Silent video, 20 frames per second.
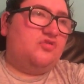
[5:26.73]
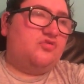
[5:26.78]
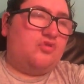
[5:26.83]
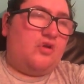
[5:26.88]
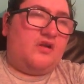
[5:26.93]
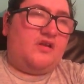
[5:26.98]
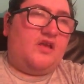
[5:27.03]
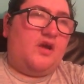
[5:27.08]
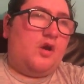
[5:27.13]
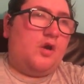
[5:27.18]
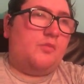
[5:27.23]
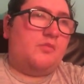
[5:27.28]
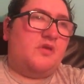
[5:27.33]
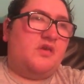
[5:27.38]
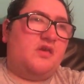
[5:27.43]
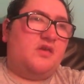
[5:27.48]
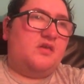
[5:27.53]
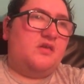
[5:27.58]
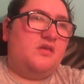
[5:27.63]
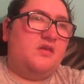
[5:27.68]
trying to help
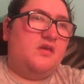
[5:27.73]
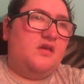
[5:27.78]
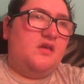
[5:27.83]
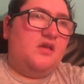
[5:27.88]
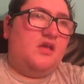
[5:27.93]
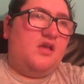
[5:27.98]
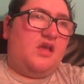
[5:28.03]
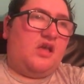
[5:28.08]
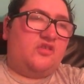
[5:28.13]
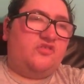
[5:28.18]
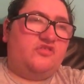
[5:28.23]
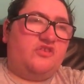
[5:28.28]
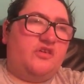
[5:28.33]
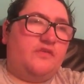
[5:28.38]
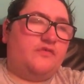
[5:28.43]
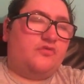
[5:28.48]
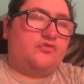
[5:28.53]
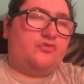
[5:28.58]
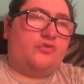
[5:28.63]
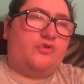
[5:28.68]
me
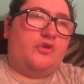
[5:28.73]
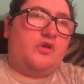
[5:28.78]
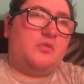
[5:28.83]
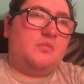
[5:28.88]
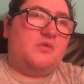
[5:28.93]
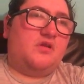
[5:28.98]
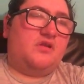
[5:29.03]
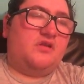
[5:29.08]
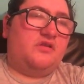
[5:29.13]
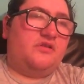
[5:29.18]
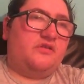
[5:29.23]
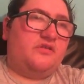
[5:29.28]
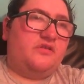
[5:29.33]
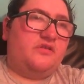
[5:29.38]
achieve a dream and